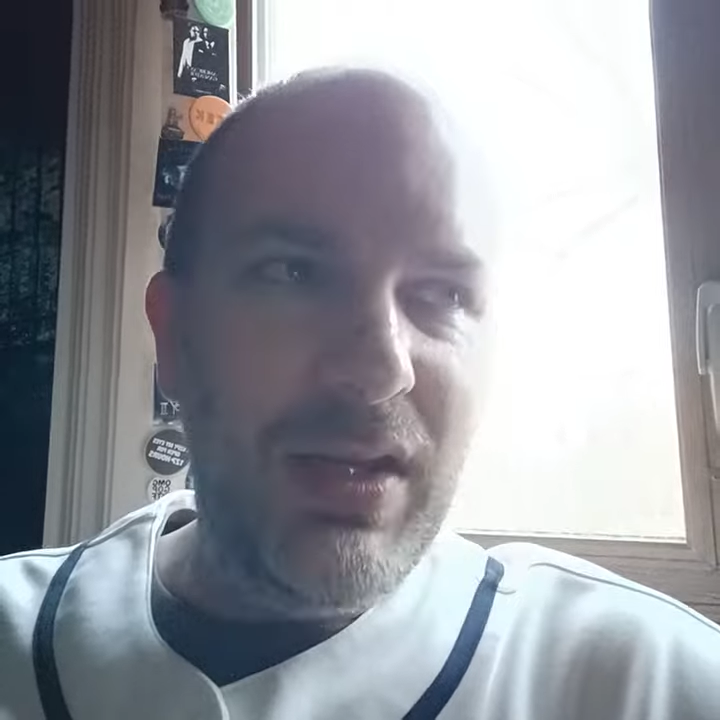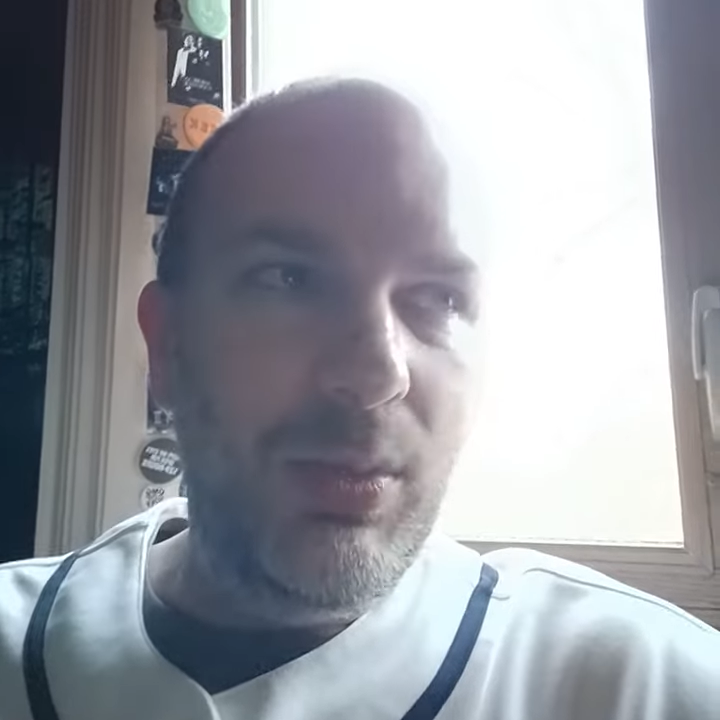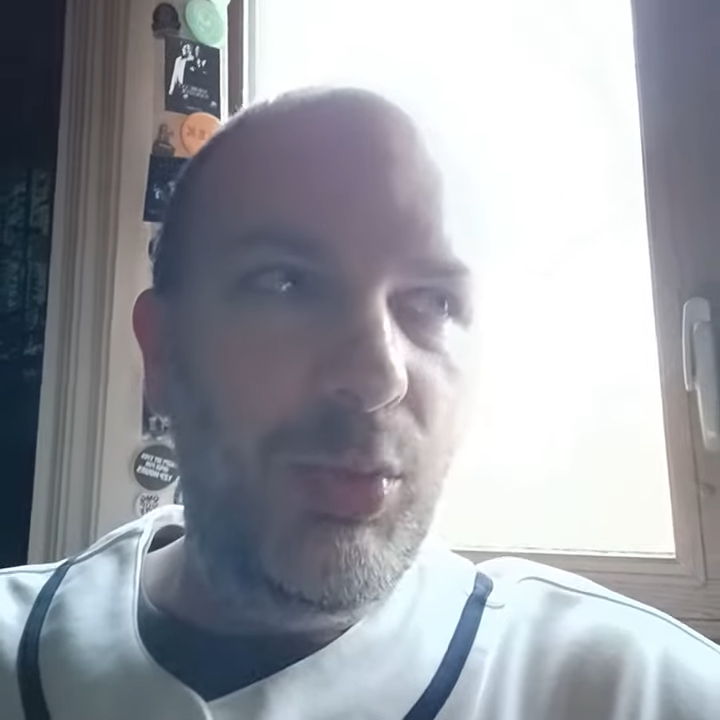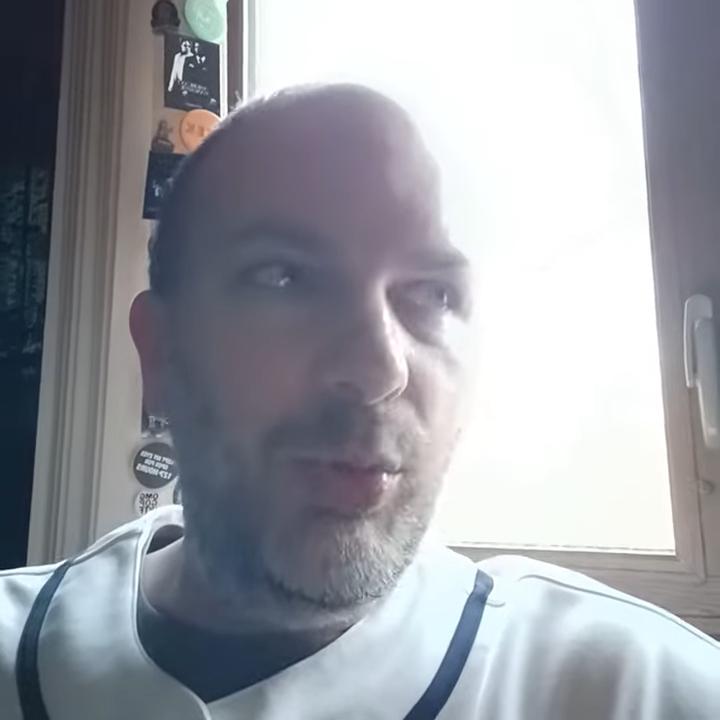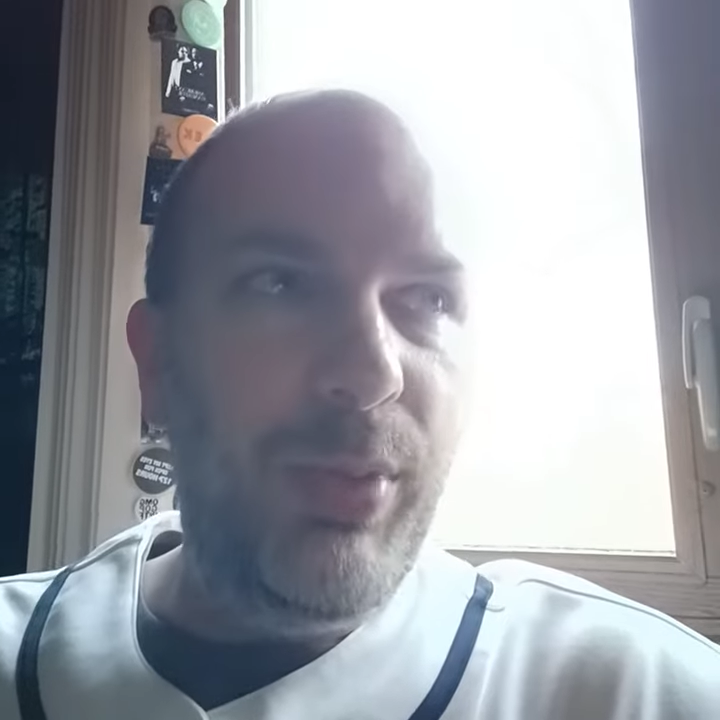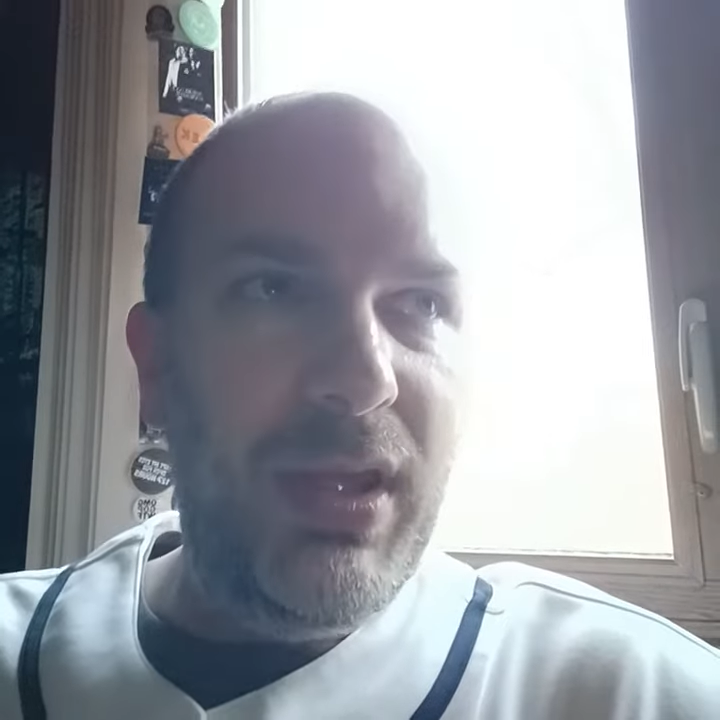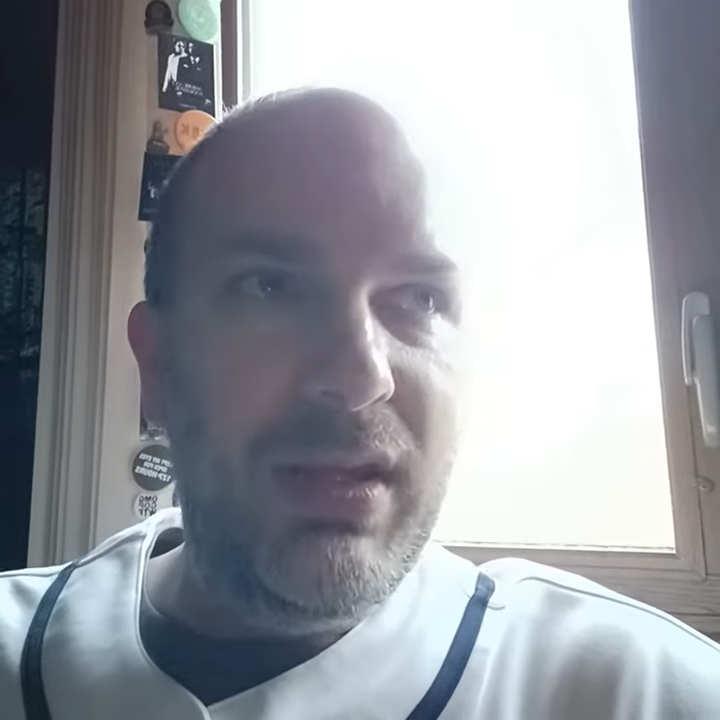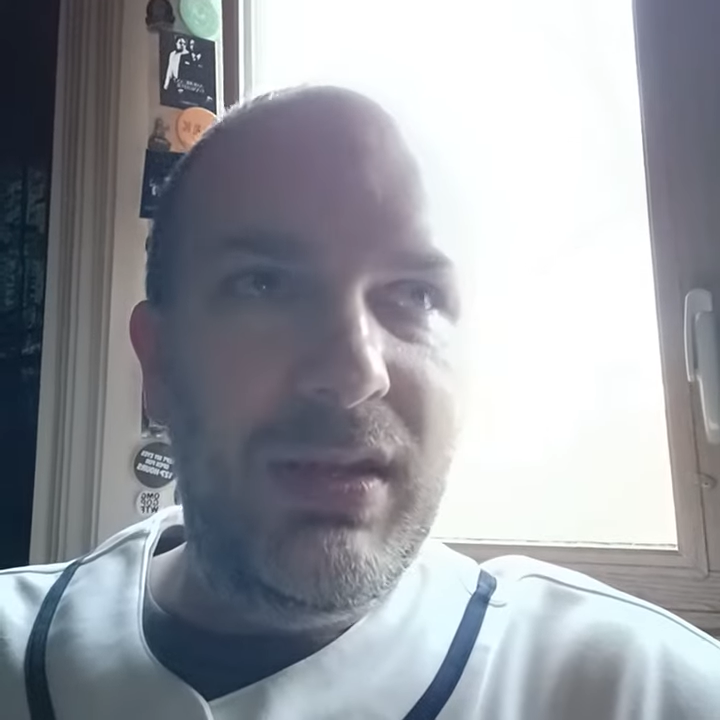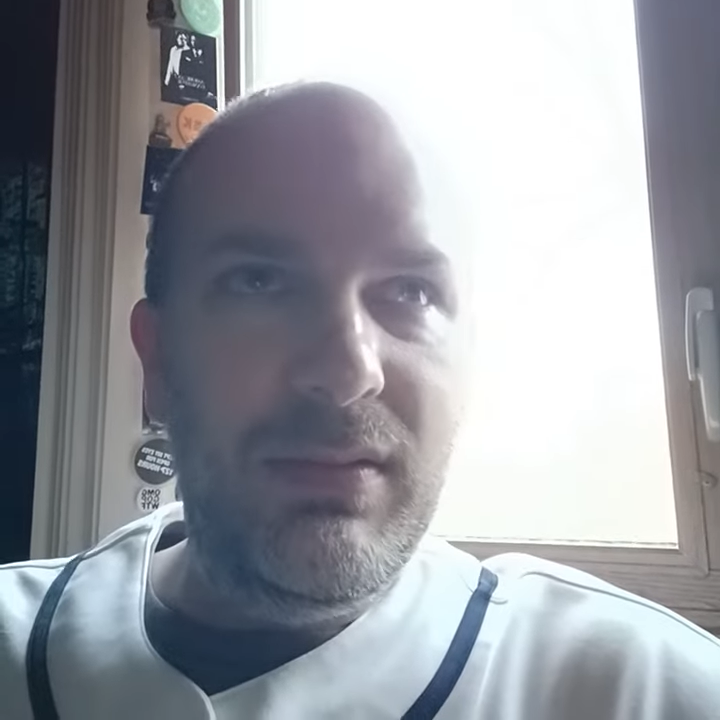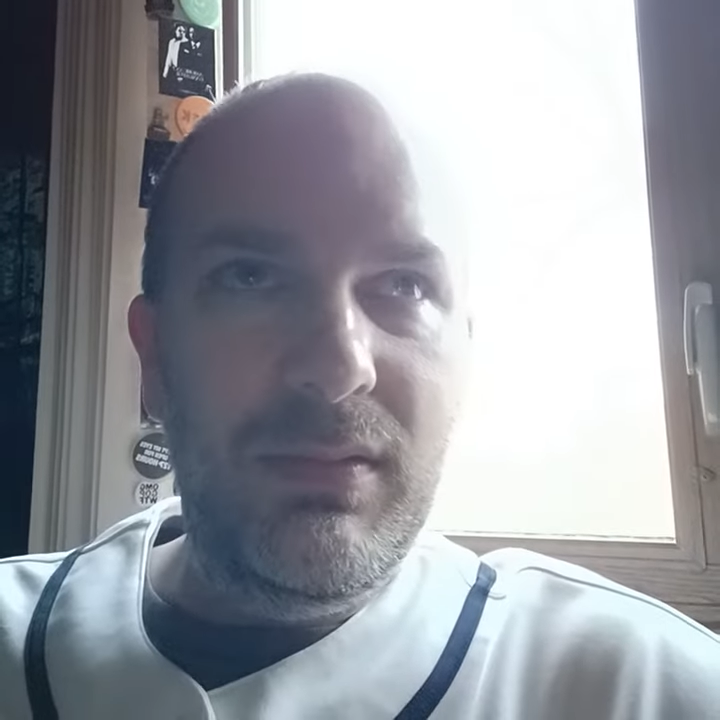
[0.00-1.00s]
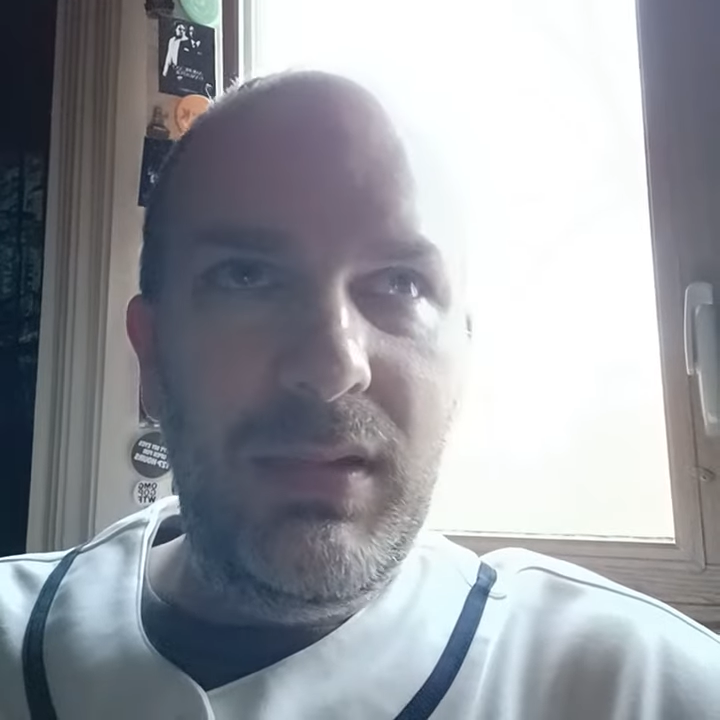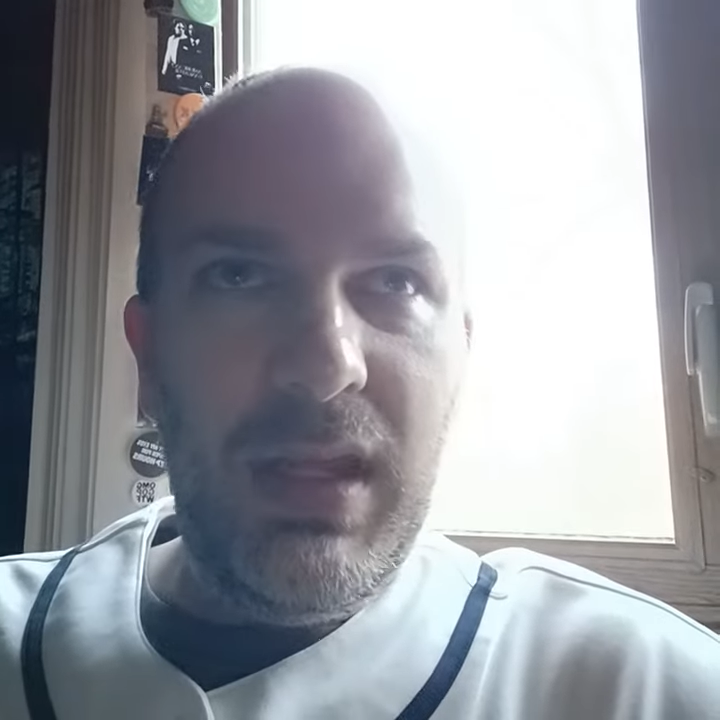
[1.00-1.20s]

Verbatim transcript: of the bullpen and